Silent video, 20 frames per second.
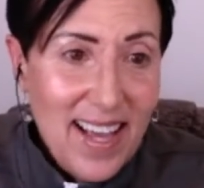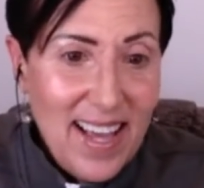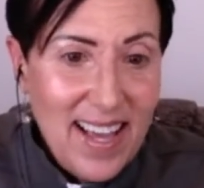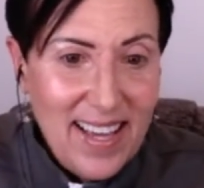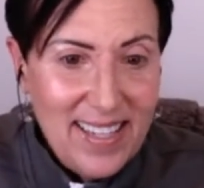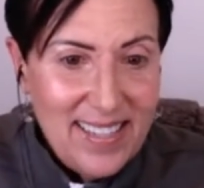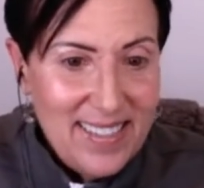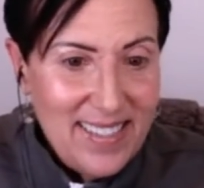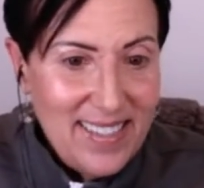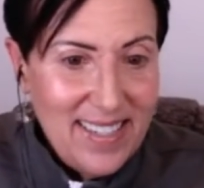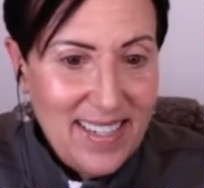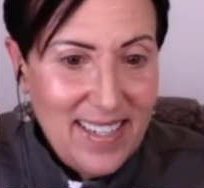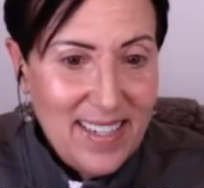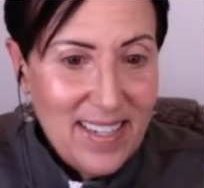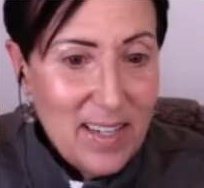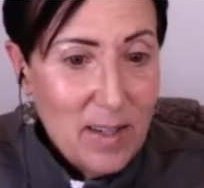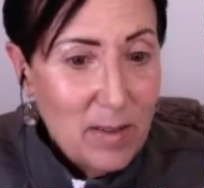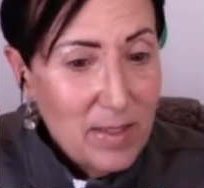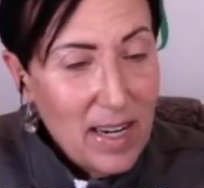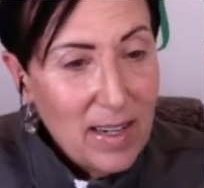And,
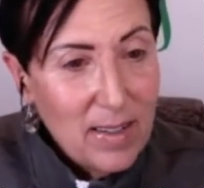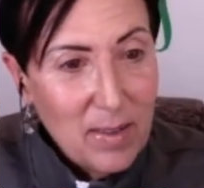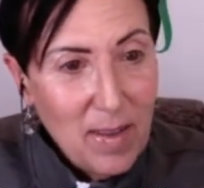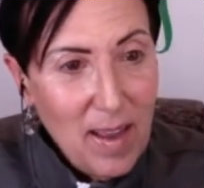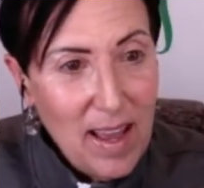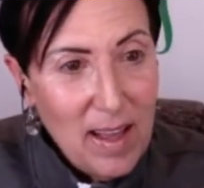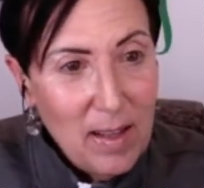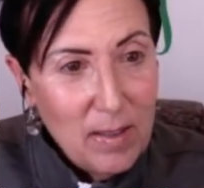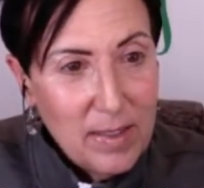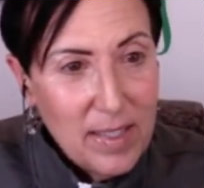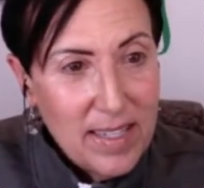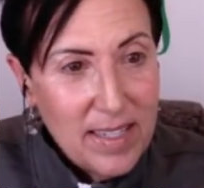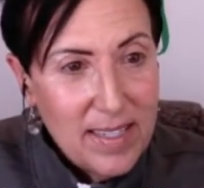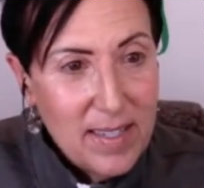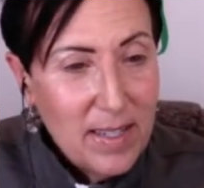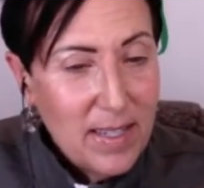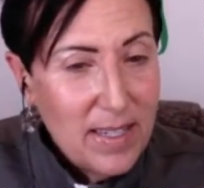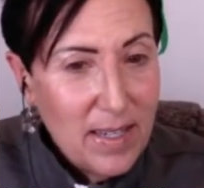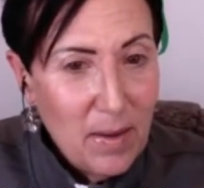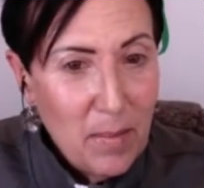you know, Dr. Lyle
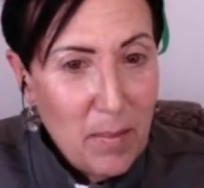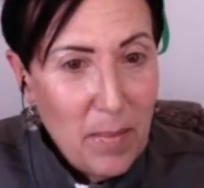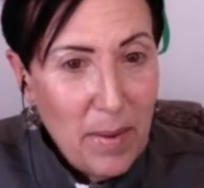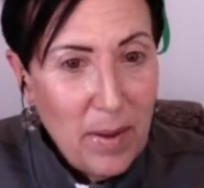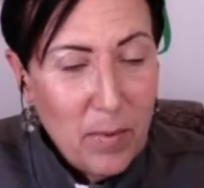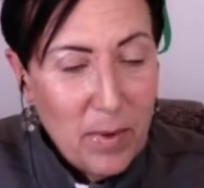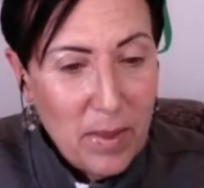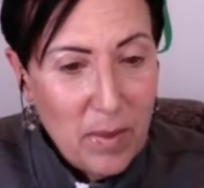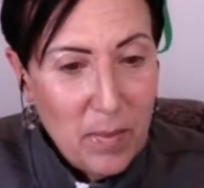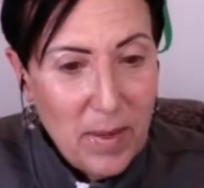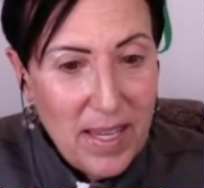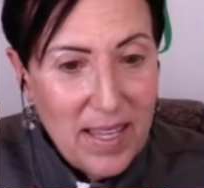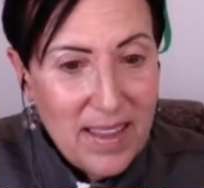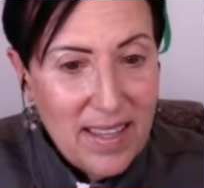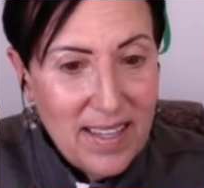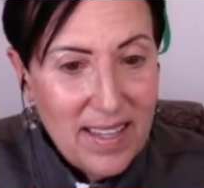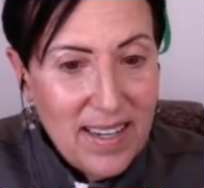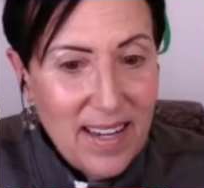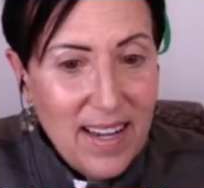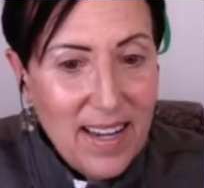did a bet with me
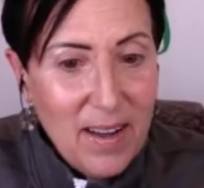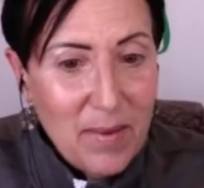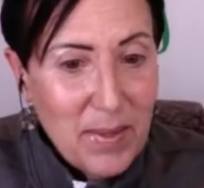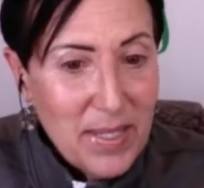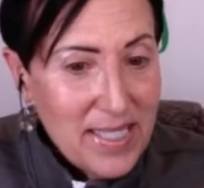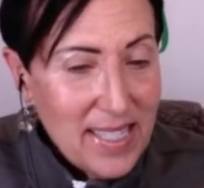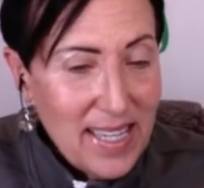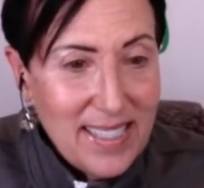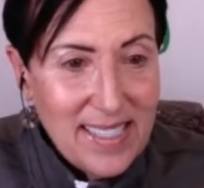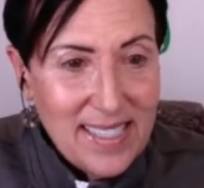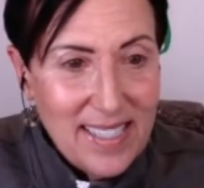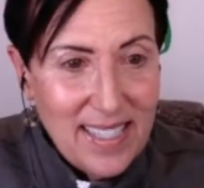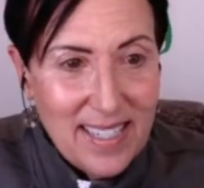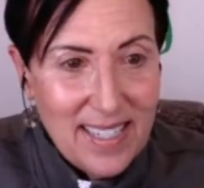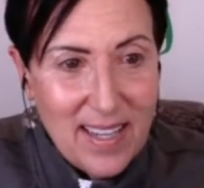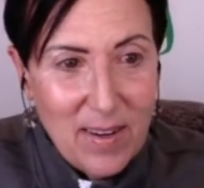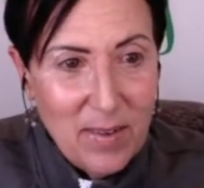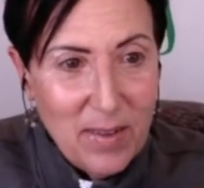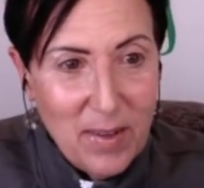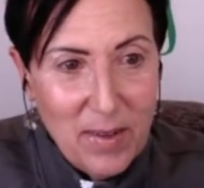that, because I
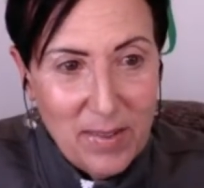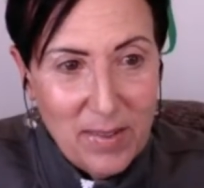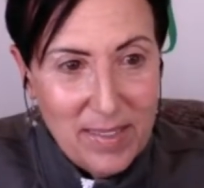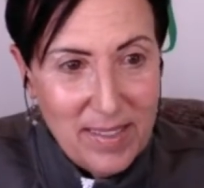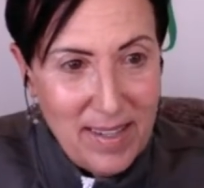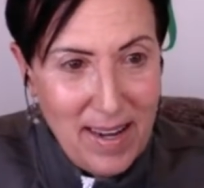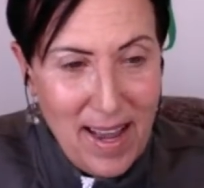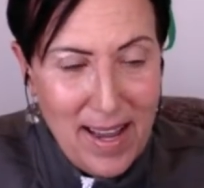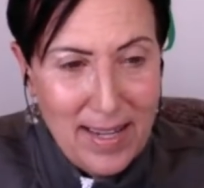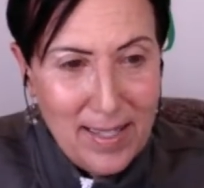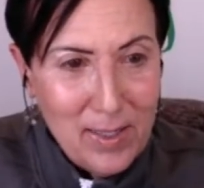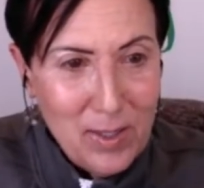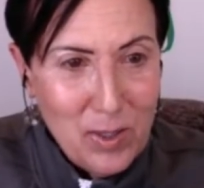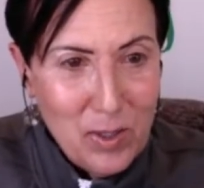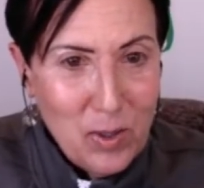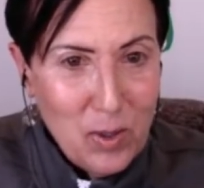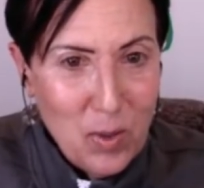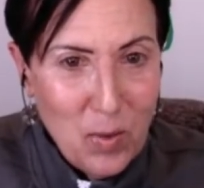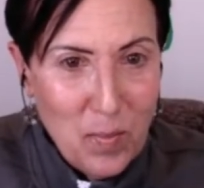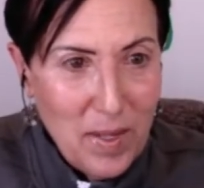said, you know, your diet's
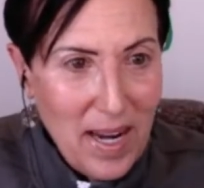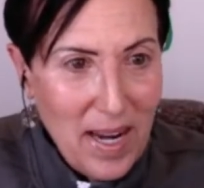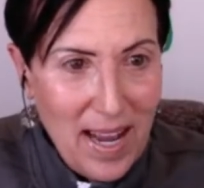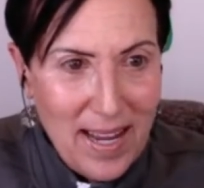stupid.